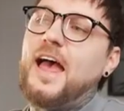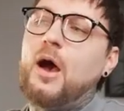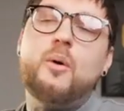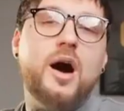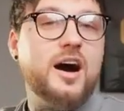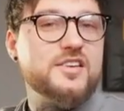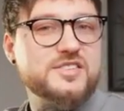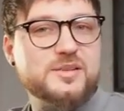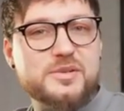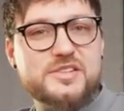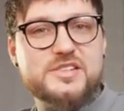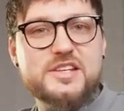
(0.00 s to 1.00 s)
How
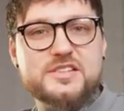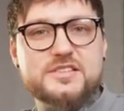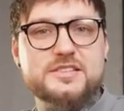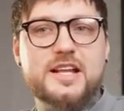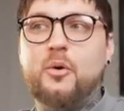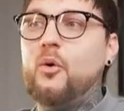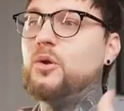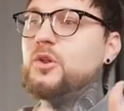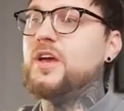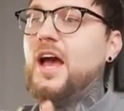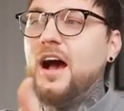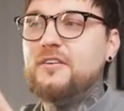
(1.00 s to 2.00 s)
awesome is this? Now, all
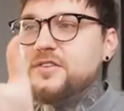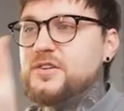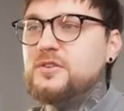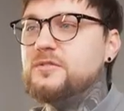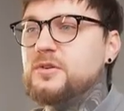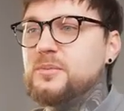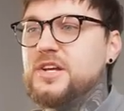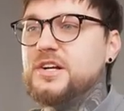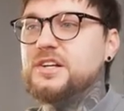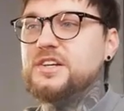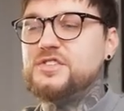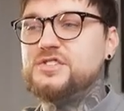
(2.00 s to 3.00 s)
you have to do from here
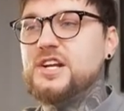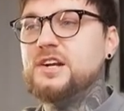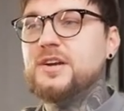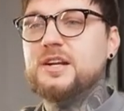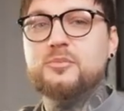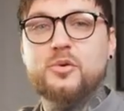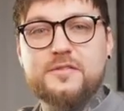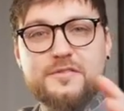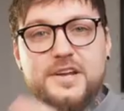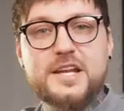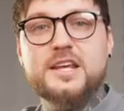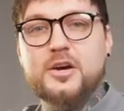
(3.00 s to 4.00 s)
is generate more
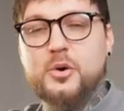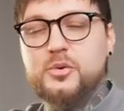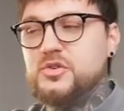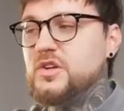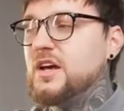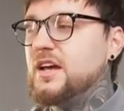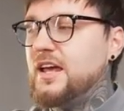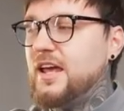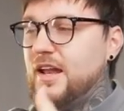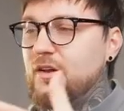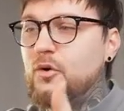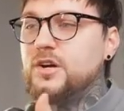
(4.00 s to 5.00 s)
videos
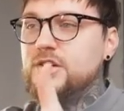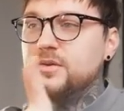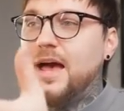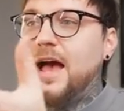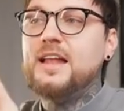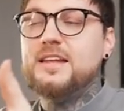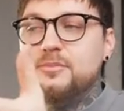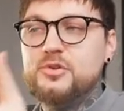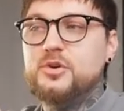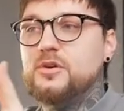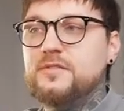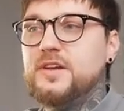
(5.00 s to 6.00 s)
in order to add them
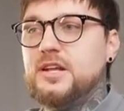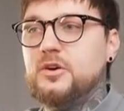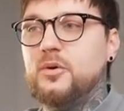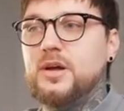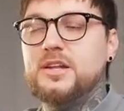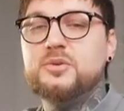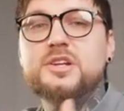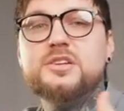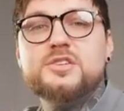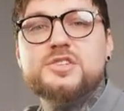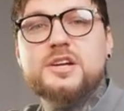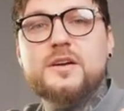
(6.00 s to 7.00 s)
to your video. And you need
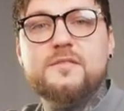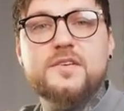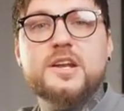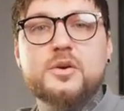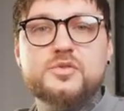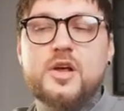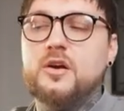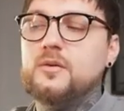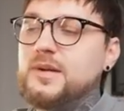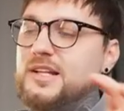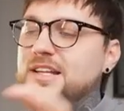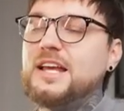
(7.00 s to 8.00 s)
to generate videos that are
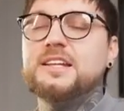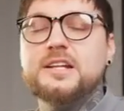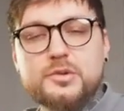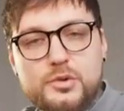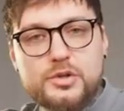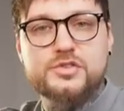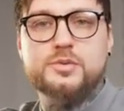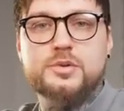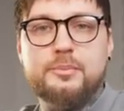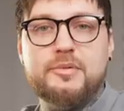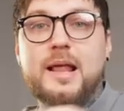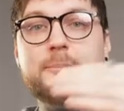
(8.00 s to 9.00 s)
related to your
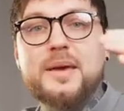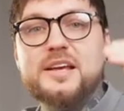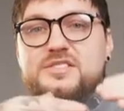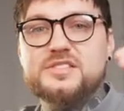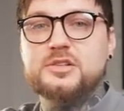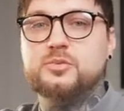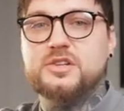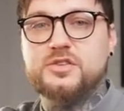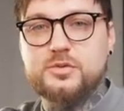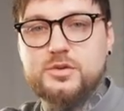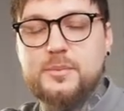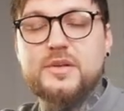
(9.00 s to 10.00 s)
script, that make sense with the
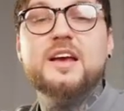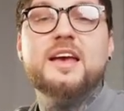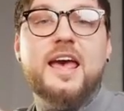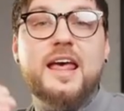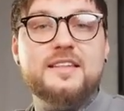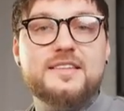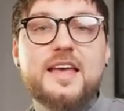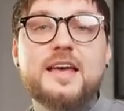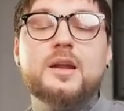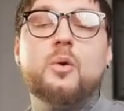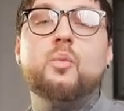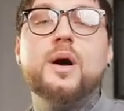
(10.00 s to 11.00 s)
script. And
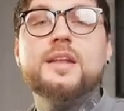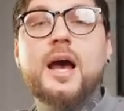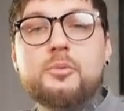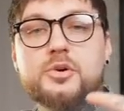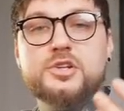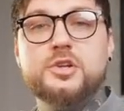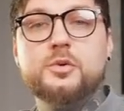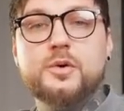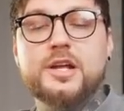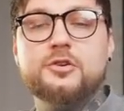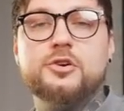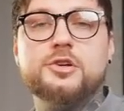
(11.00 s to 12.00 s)
then what I would do
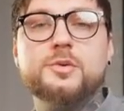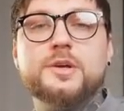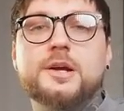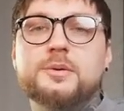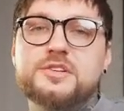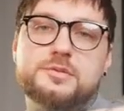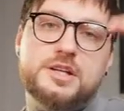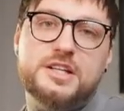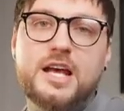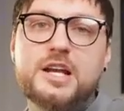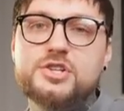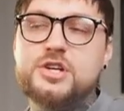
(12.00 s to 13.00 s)
in order to increase
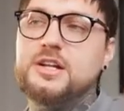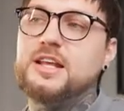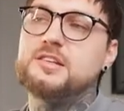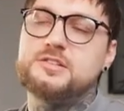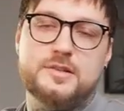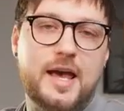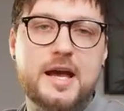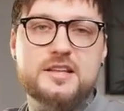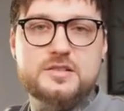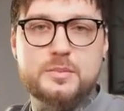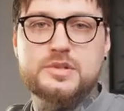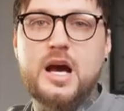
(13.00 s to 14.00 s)
retention is to add
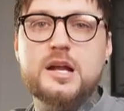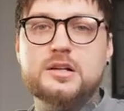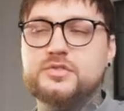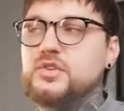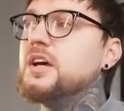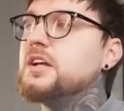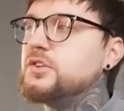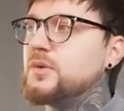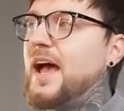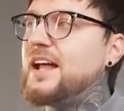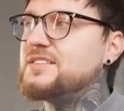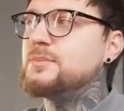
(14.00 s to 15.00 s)
subtitles. To
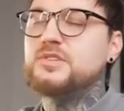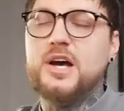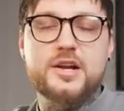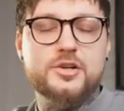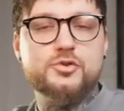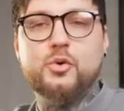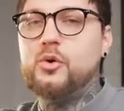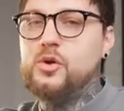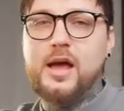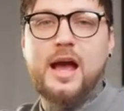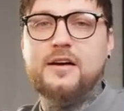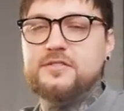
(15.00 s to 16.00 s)
add subtitles, all
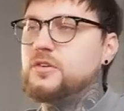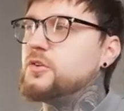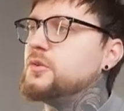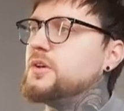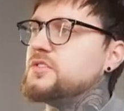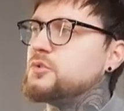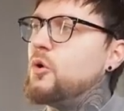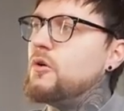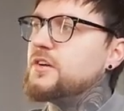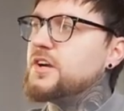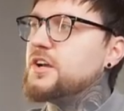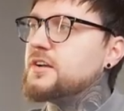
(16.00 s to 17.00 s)
you have to do is go
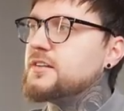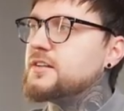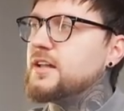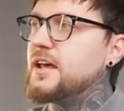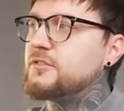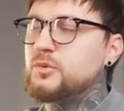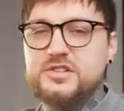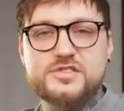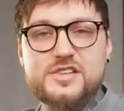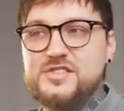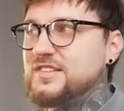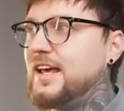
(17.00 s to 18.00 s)
over here to the left where it
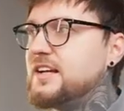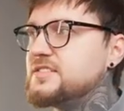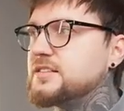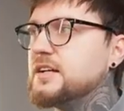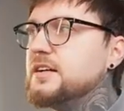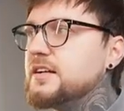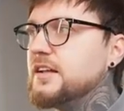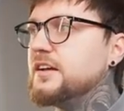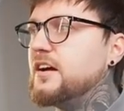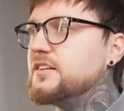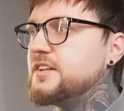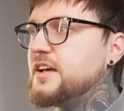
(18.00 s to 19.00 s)
says text, click
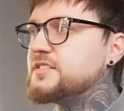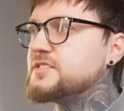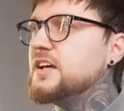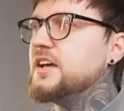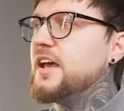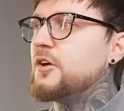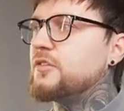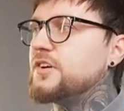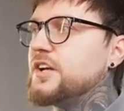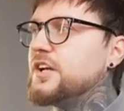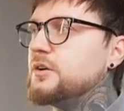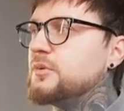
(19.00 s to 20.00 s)
on text, and over
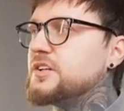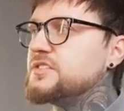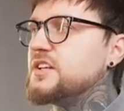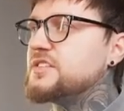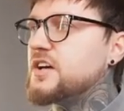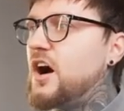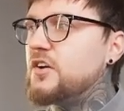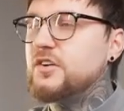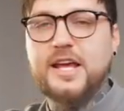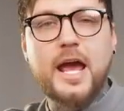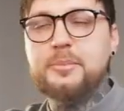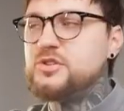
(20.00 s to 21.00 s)
here where it says auto
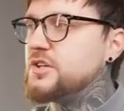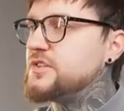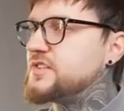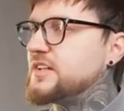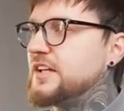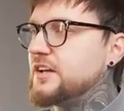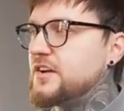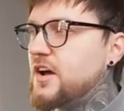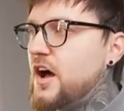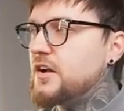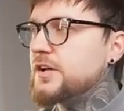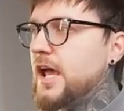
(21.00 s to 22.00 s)
captions, click on
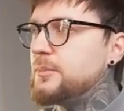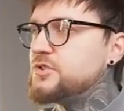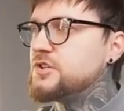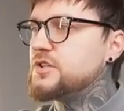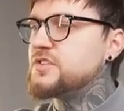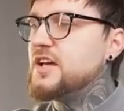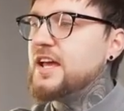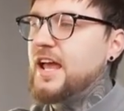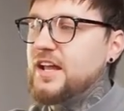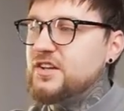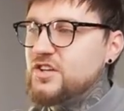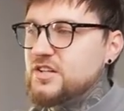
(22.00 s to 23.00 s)
auto captions,
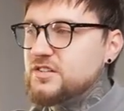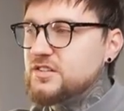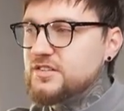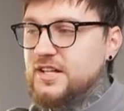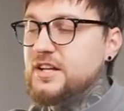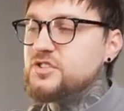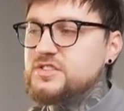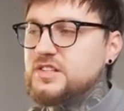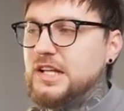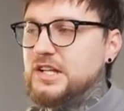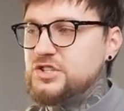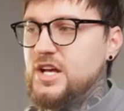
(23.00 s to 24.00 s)
and then just
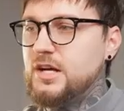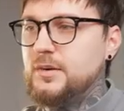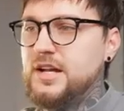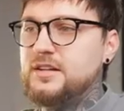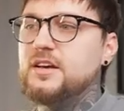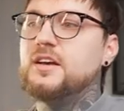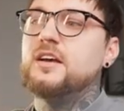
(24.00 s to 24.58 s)
click generate.